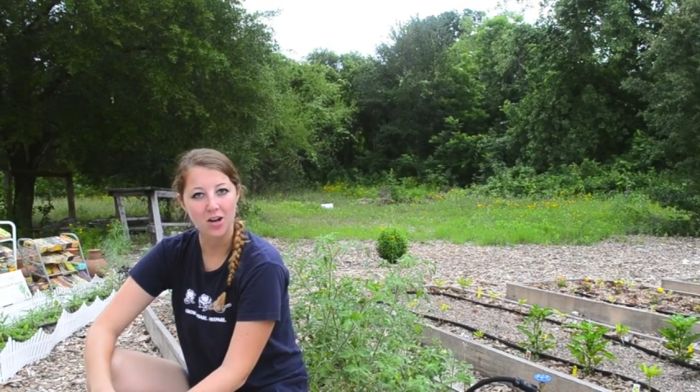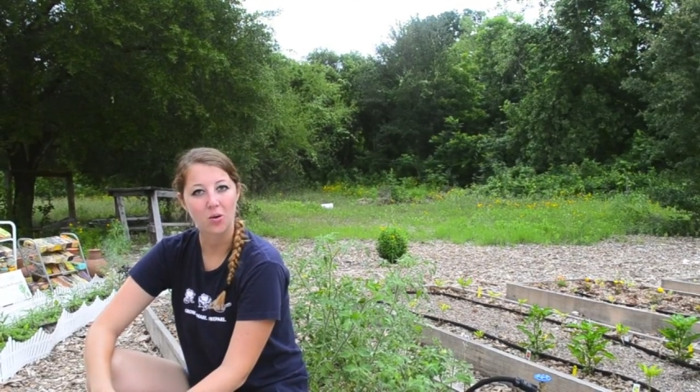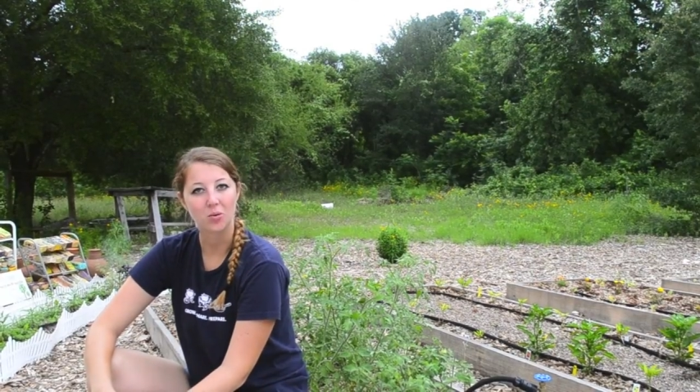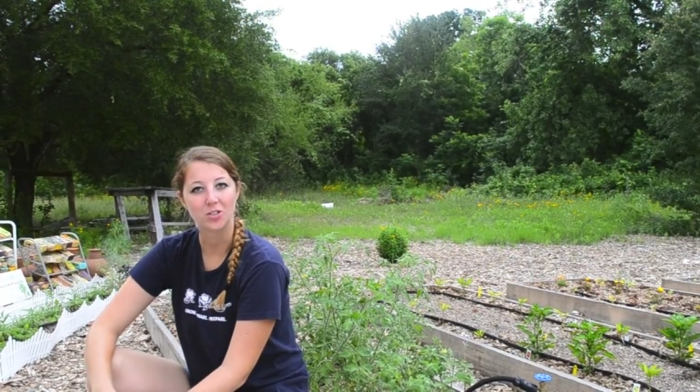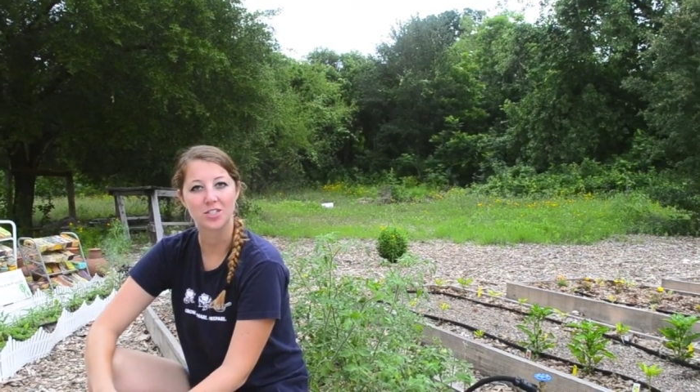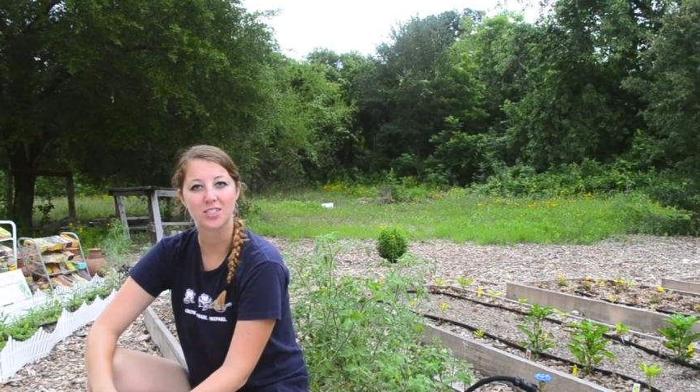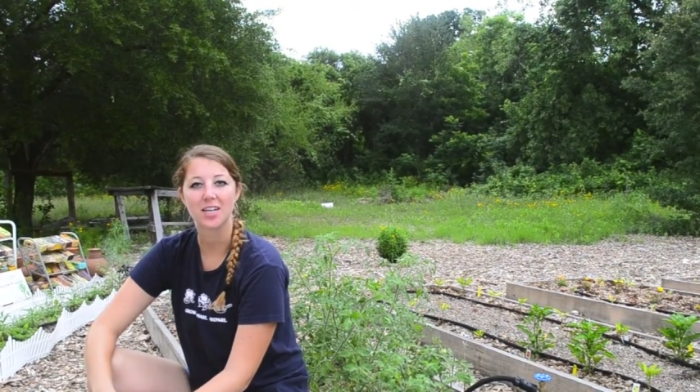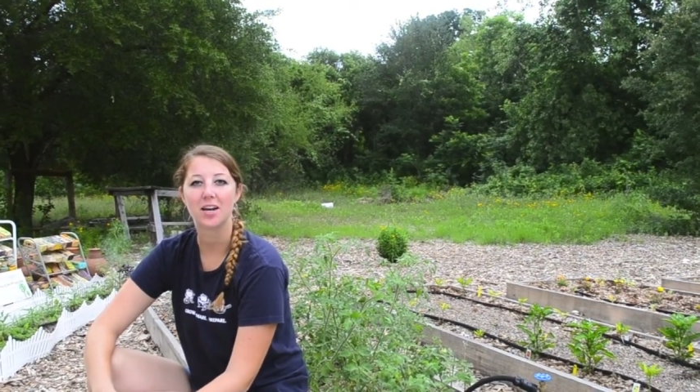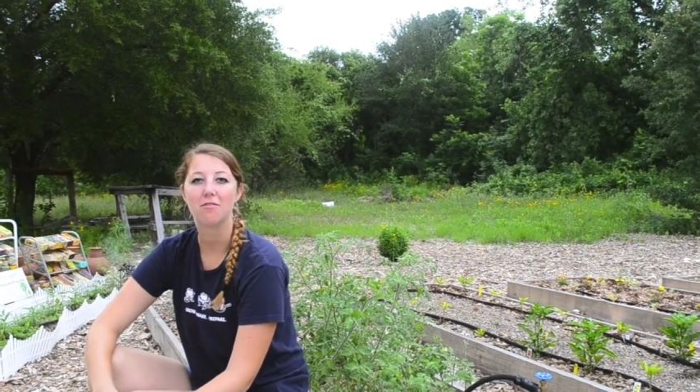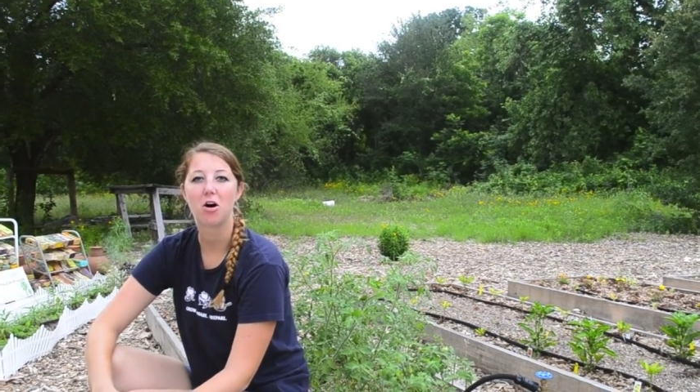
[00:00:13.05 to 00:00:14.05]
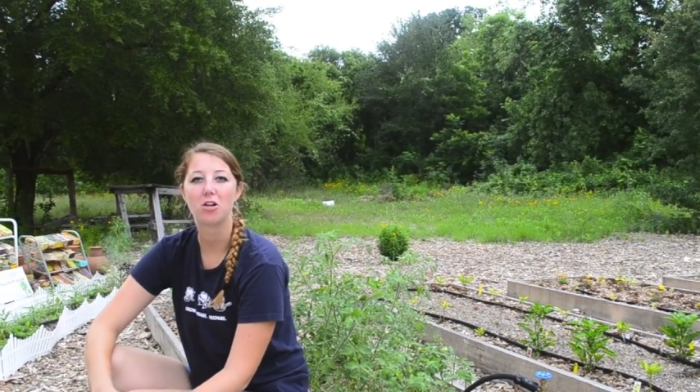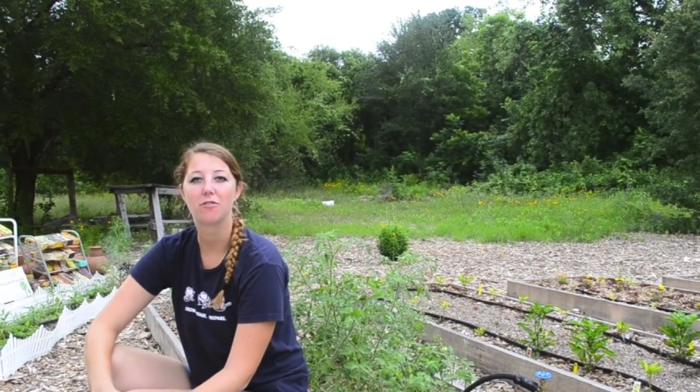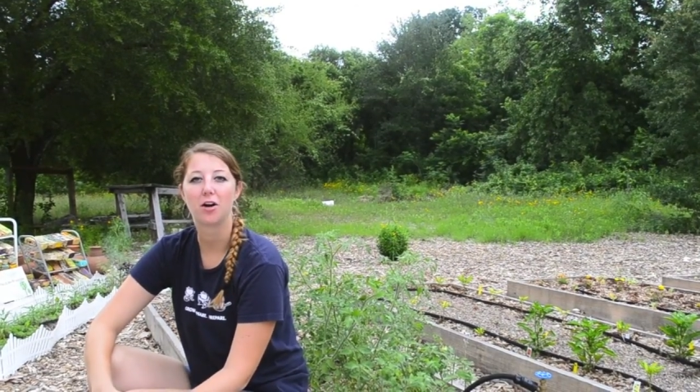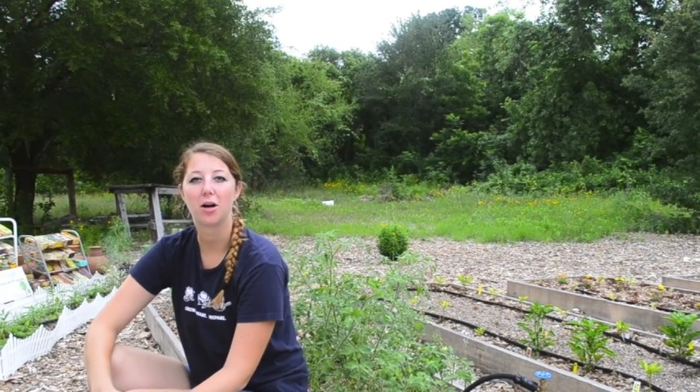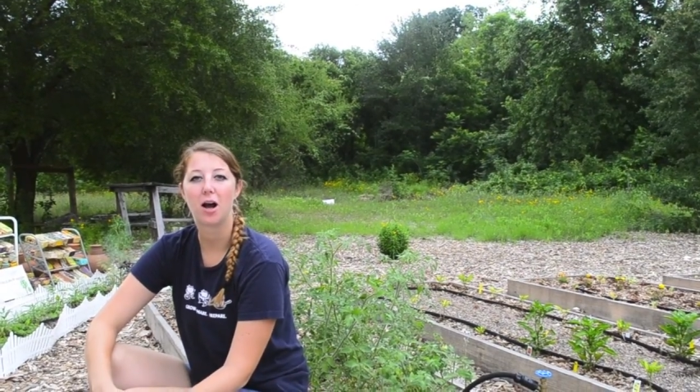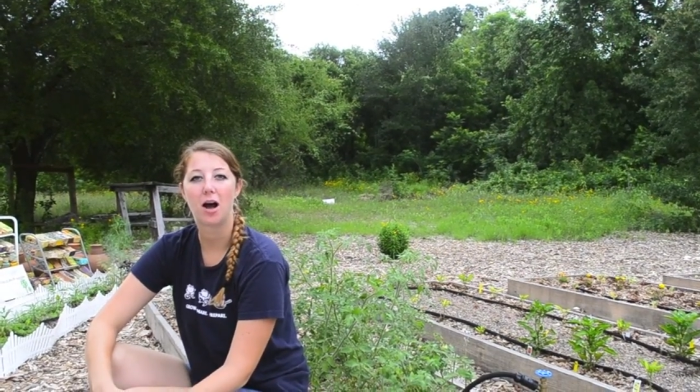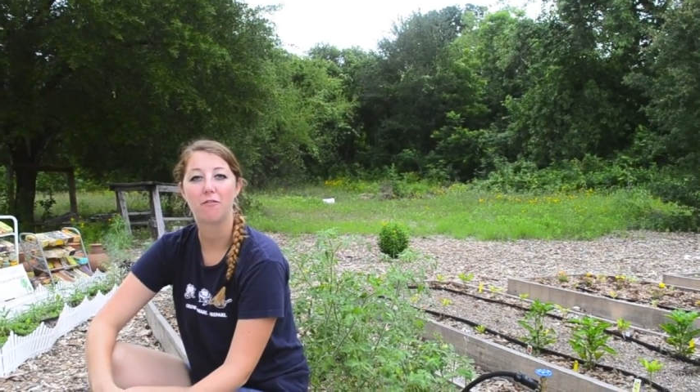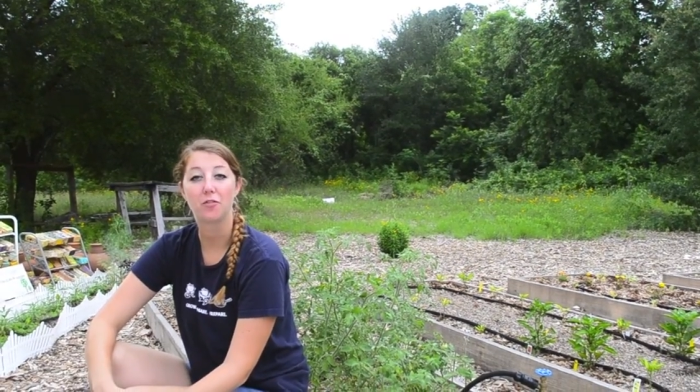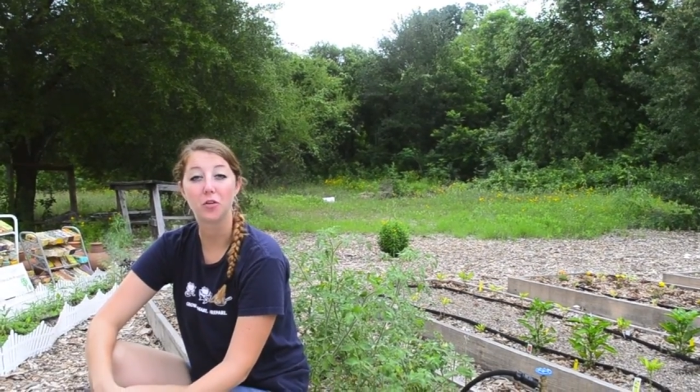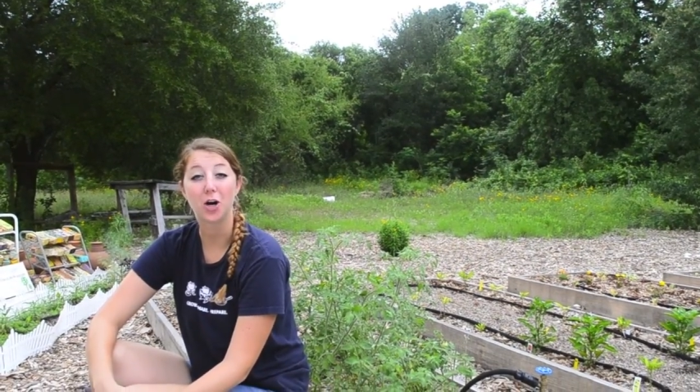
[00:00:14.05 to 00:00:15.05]
which is the site of all of our
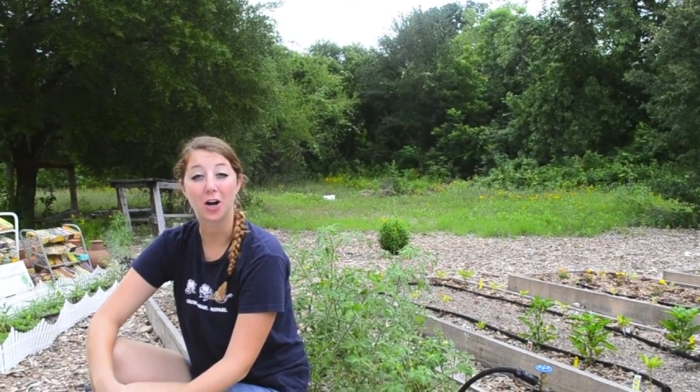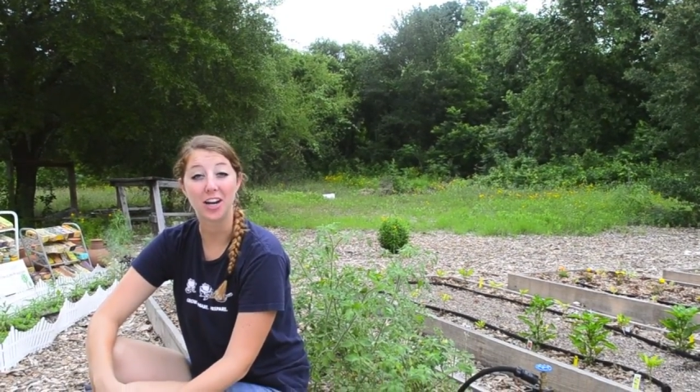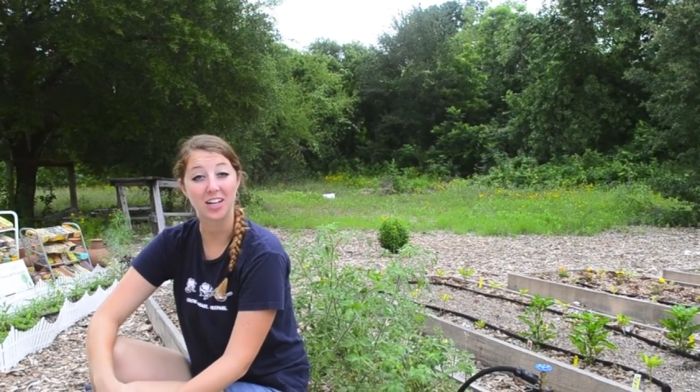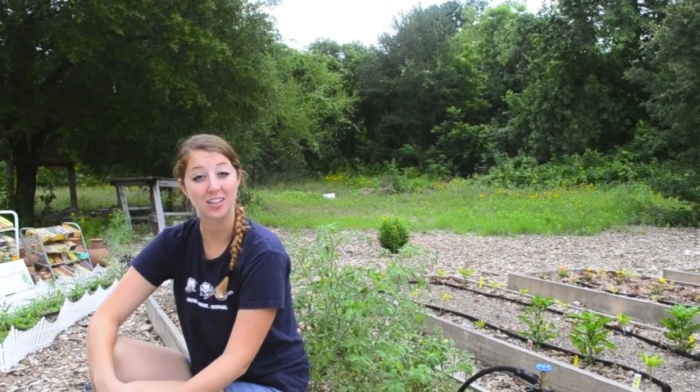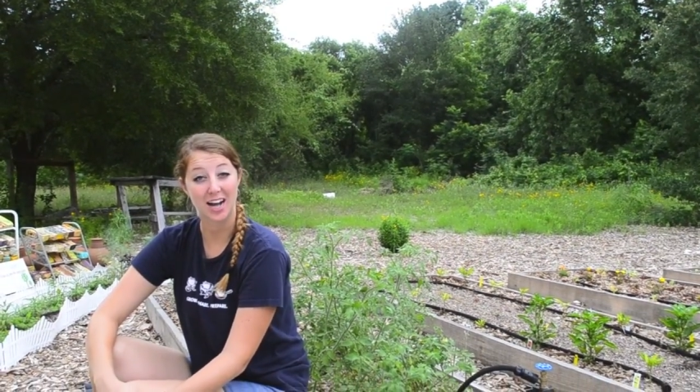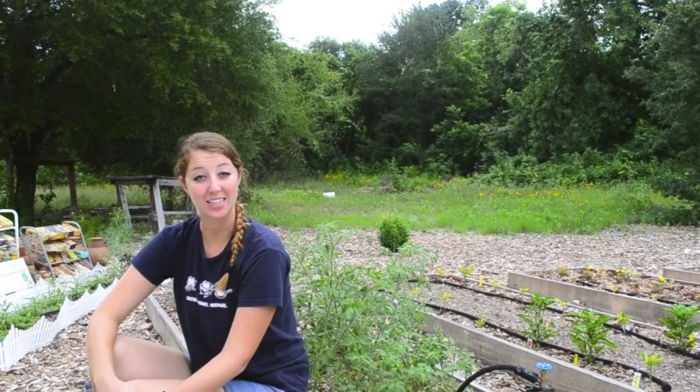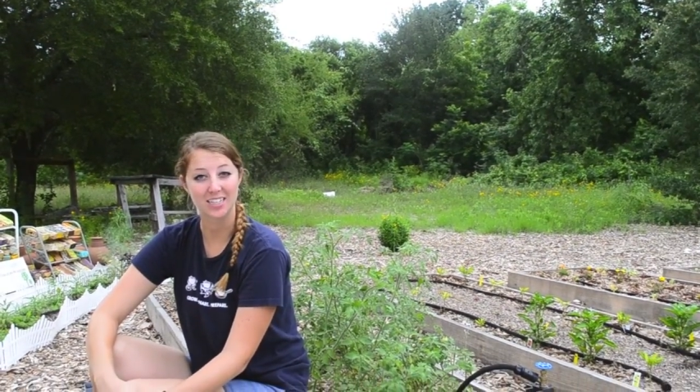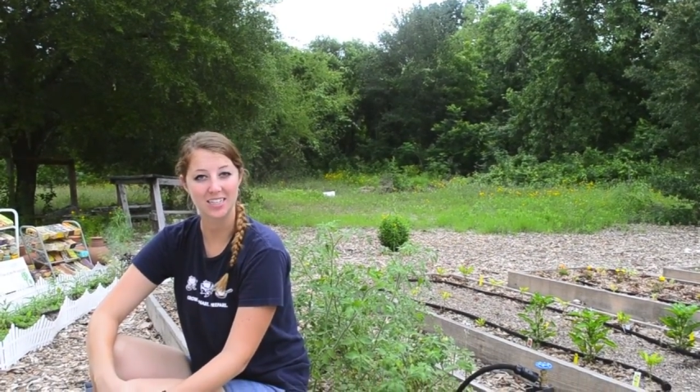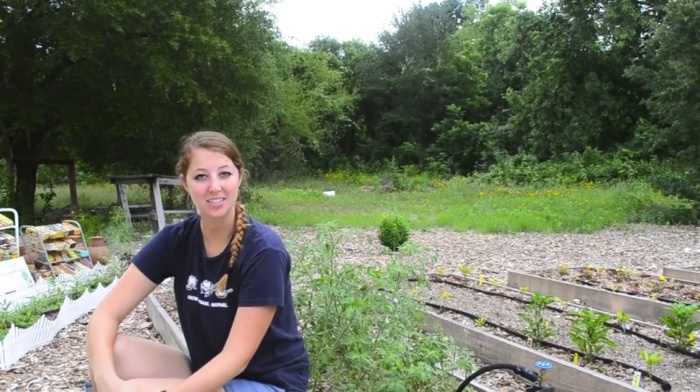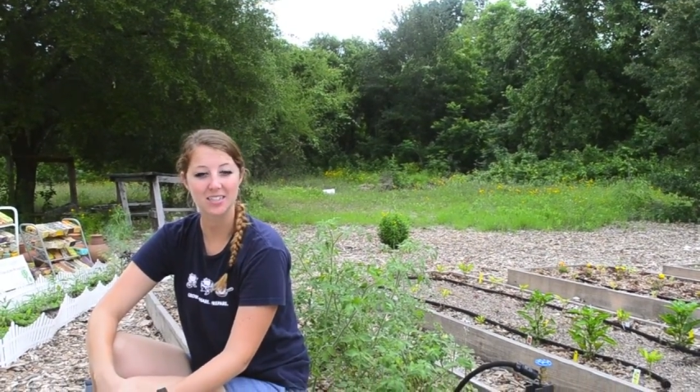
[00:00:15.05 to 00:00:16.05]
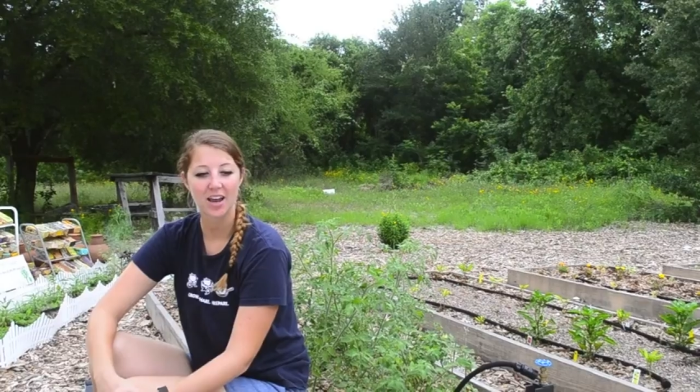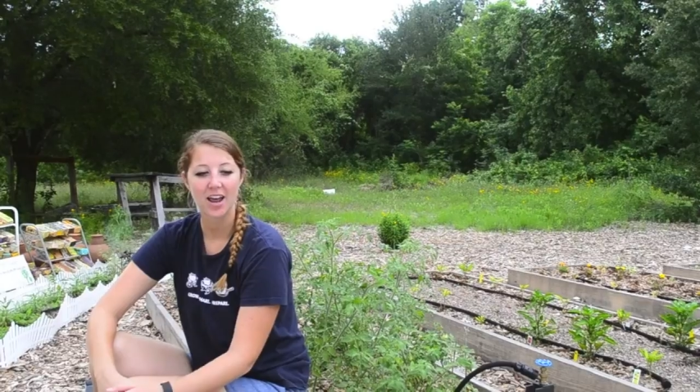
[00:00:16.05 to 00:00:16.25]
food gardening classes.